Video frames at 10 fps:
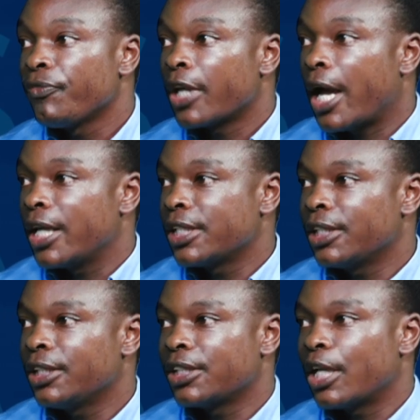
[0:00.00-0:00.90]
has
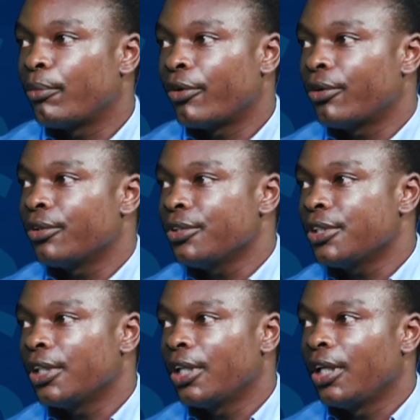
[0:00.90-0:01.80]
set some
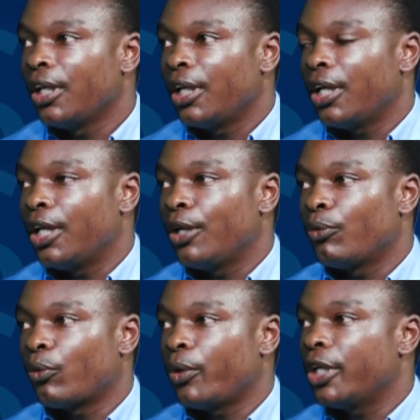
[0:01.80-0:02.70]
rules
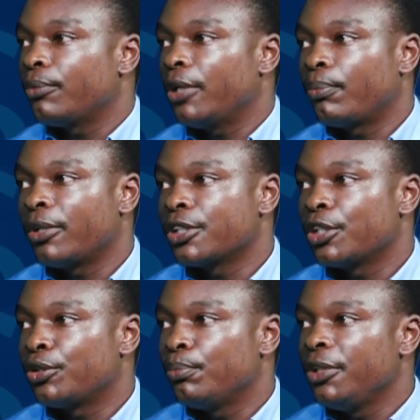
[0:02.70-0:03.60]
where a person